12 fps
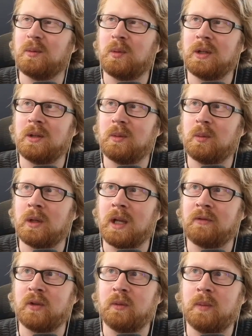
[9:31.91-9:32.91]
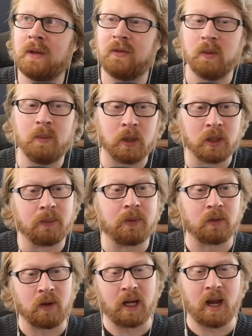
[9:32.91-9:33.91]
when if you build up
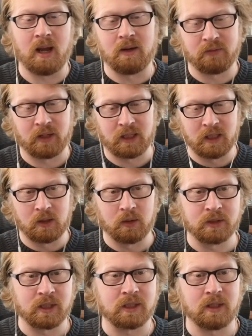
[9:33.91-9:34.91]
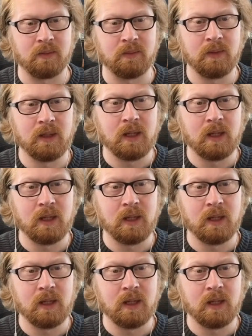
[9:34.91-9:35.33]
the right kind of like ecosystem,